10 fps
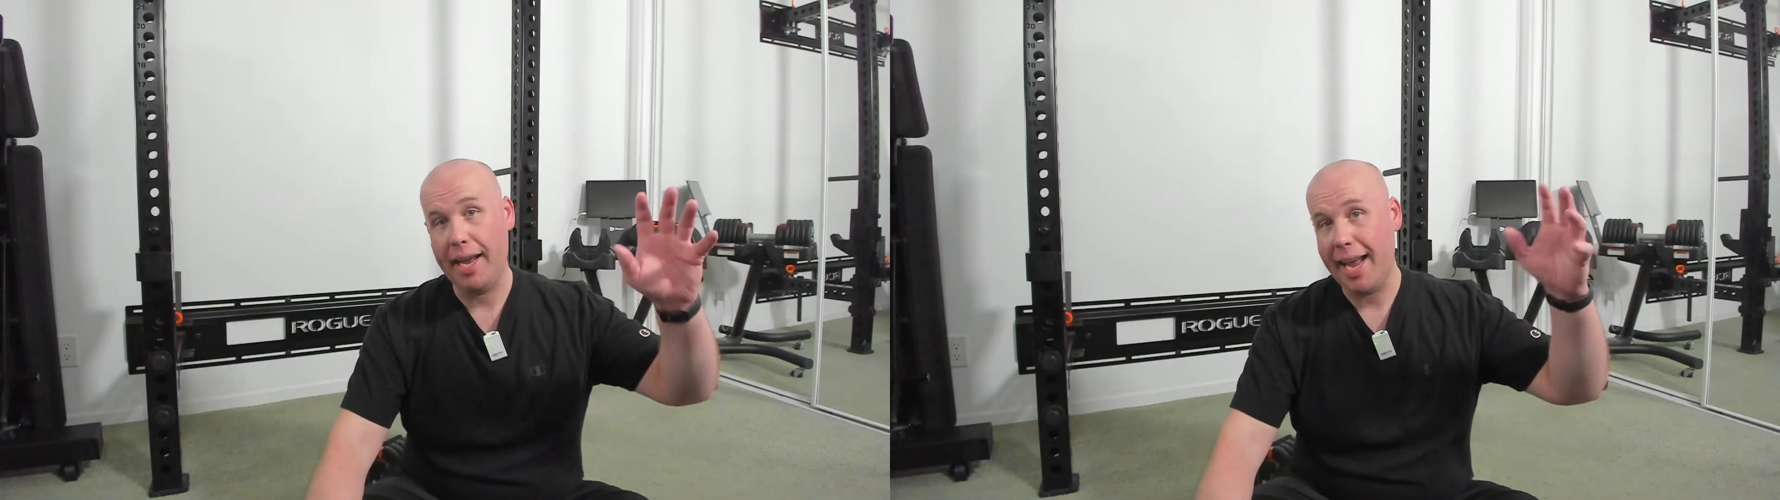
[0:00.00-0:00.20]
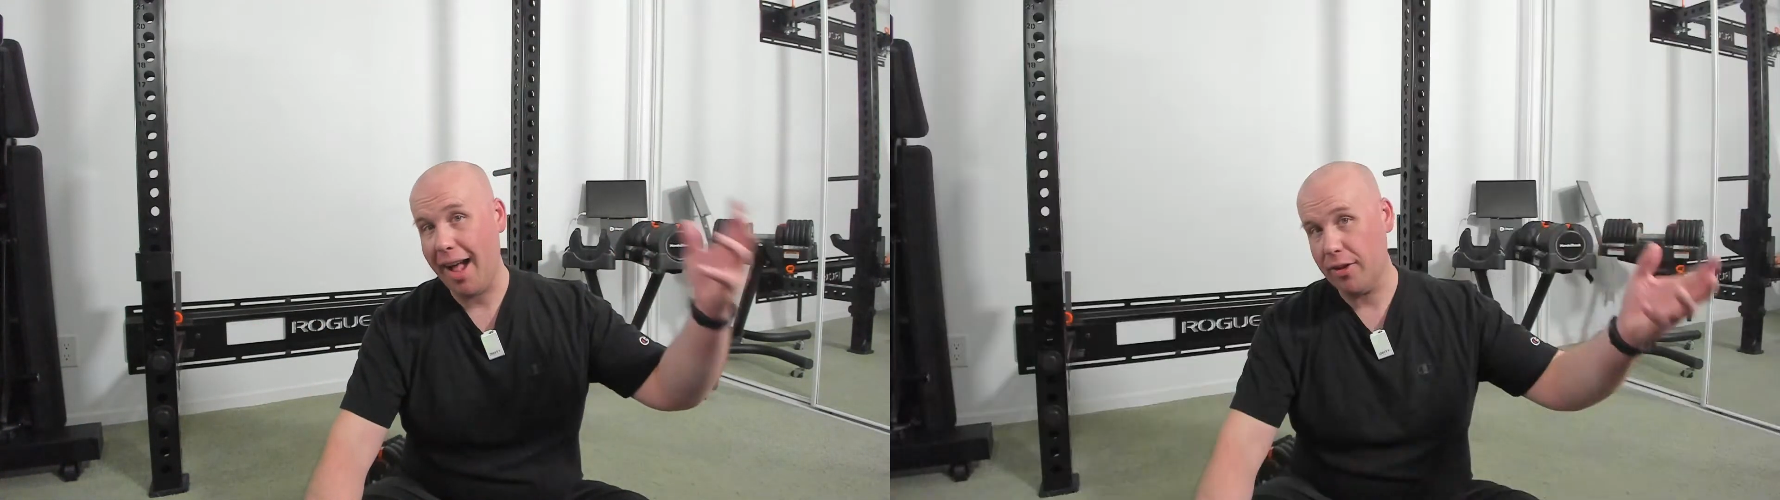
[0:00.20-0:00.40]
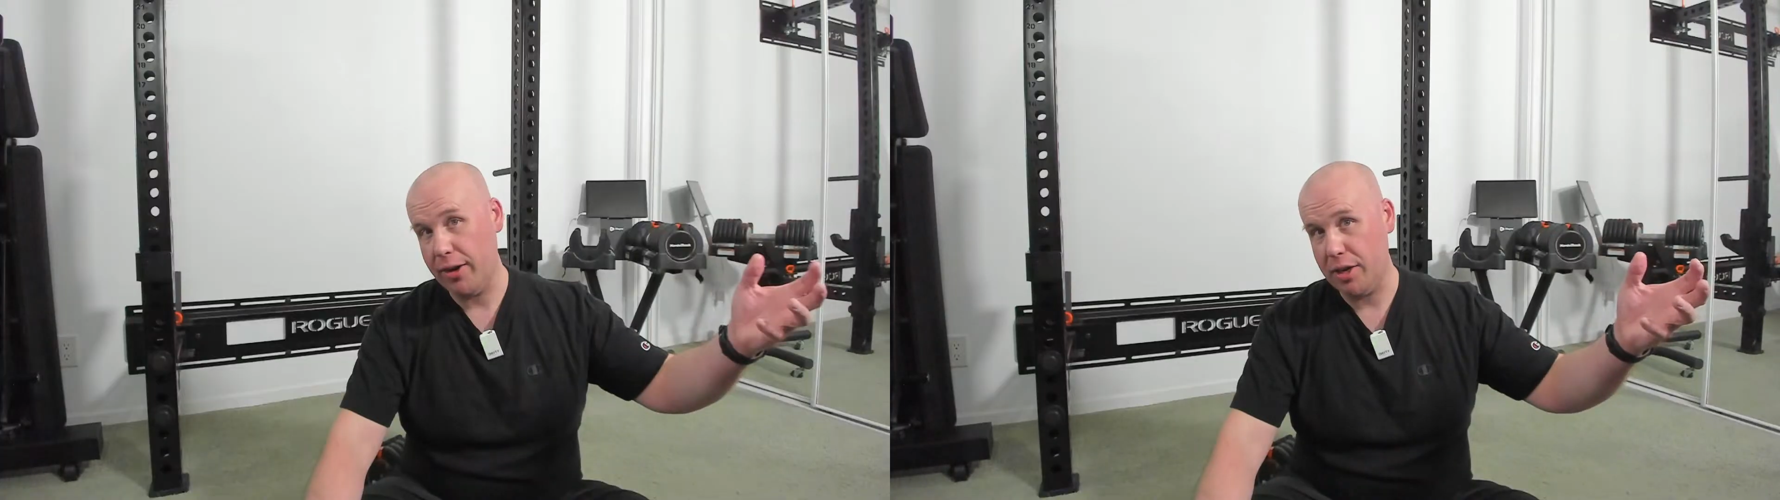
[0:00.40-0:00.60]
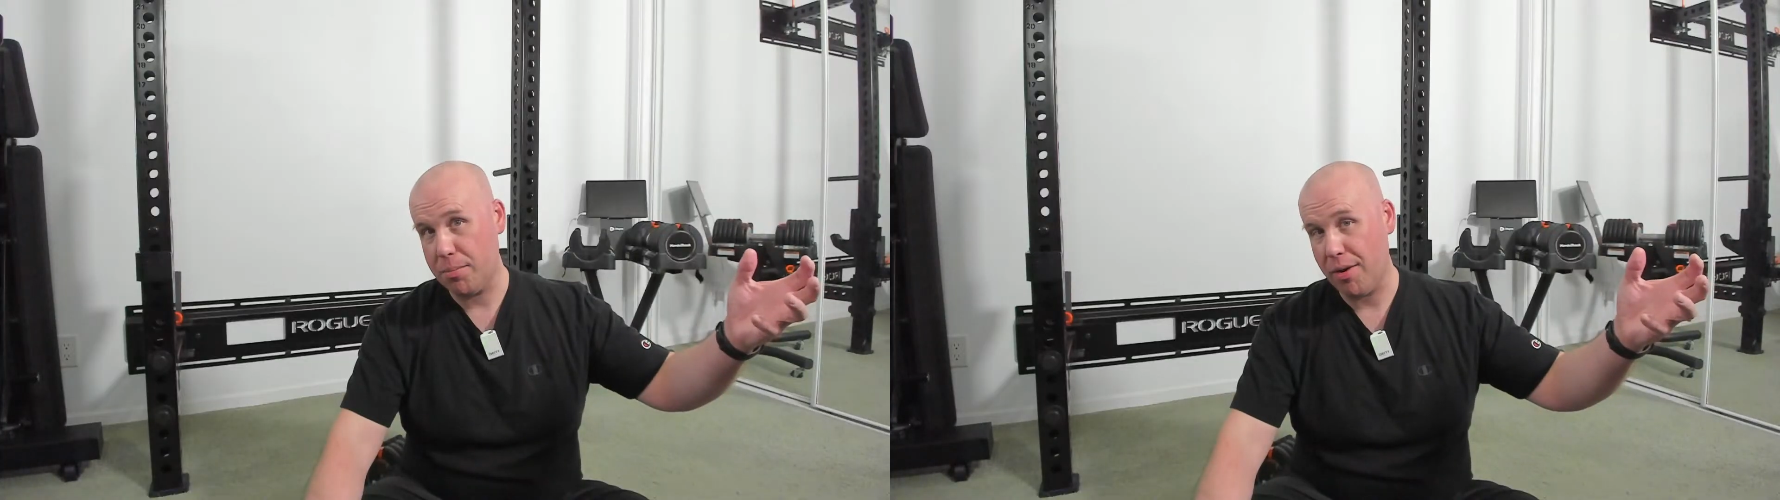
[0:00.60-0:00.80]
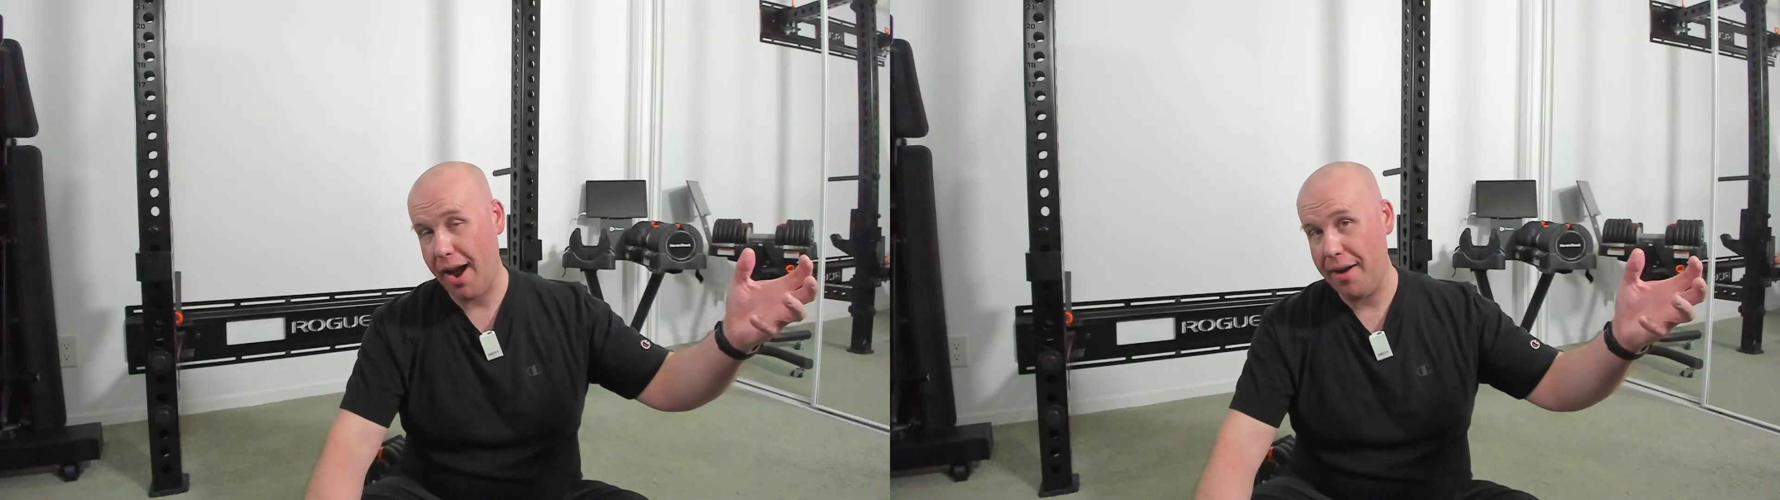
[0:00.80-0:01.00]
calorie
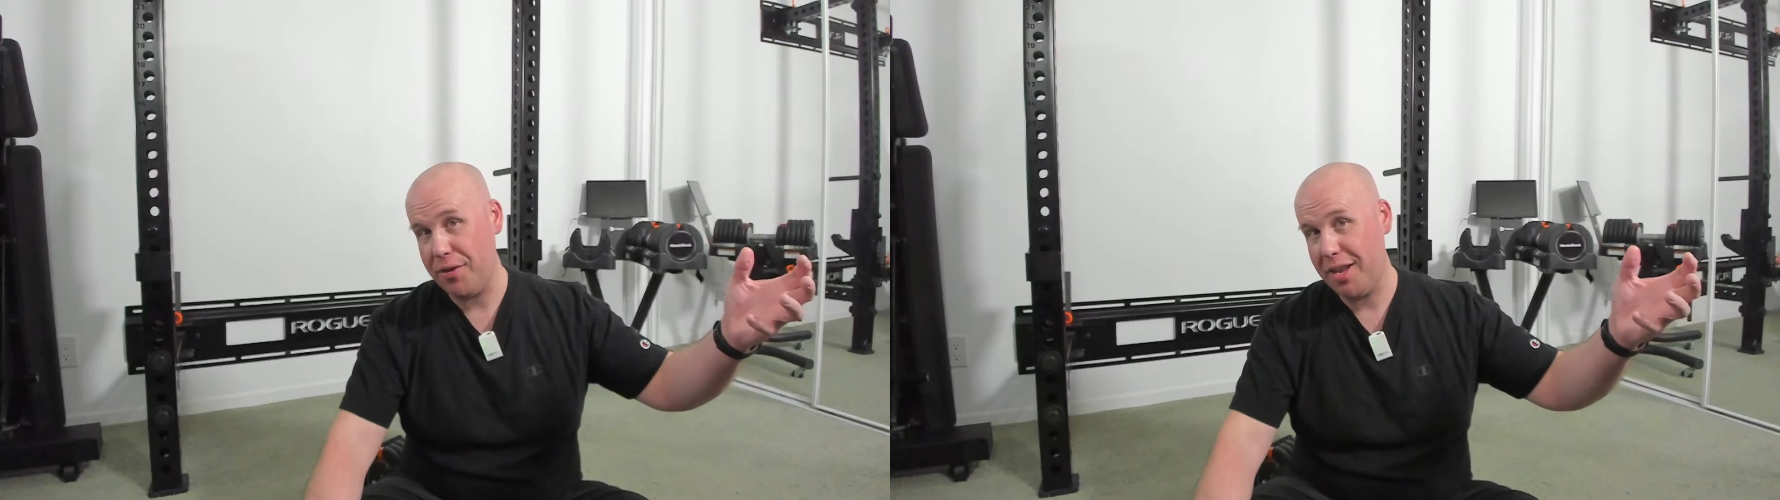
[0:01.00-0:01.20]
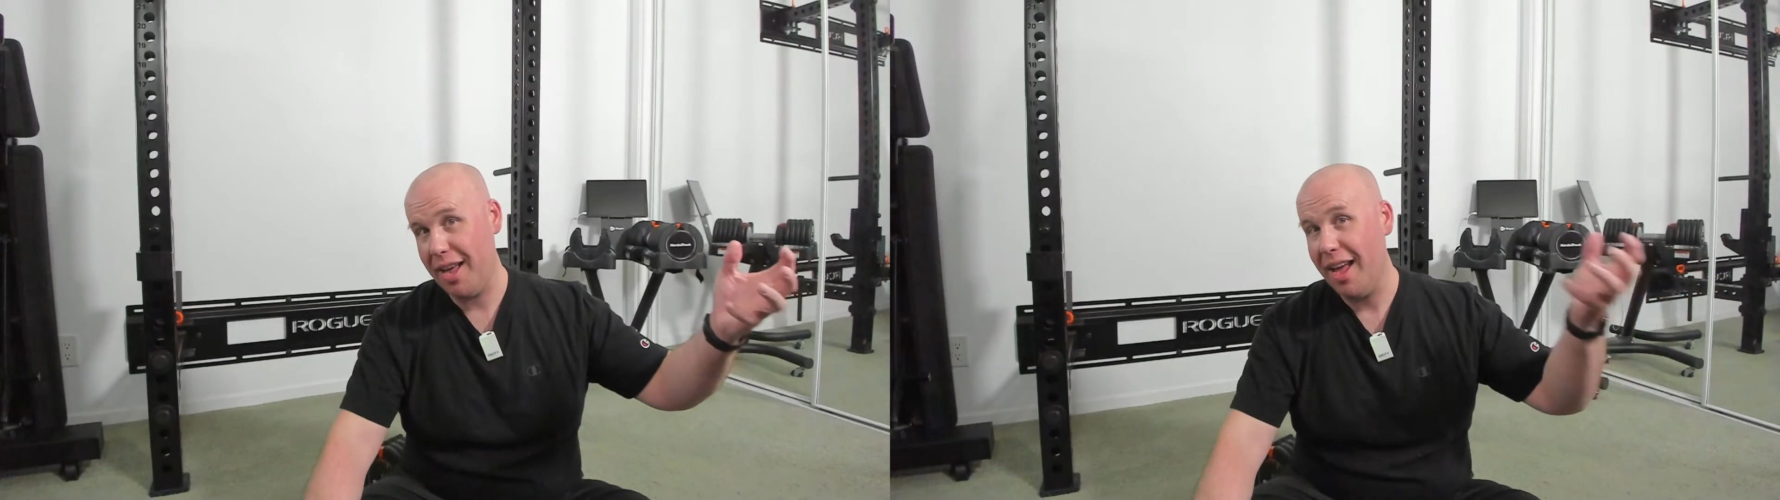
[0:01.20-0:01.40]
deprived